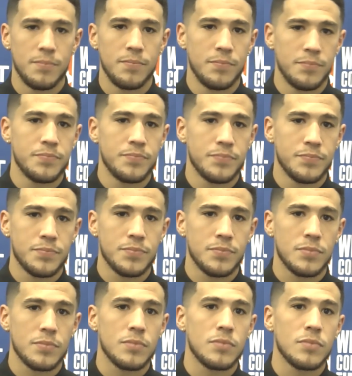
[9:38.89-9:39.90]
You know, you were
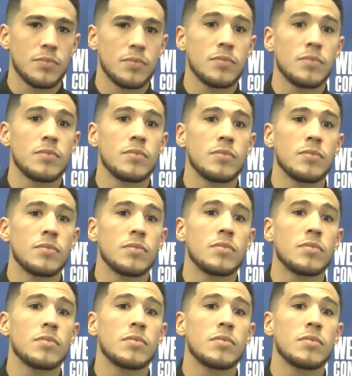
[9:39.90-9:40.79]
well on your way to a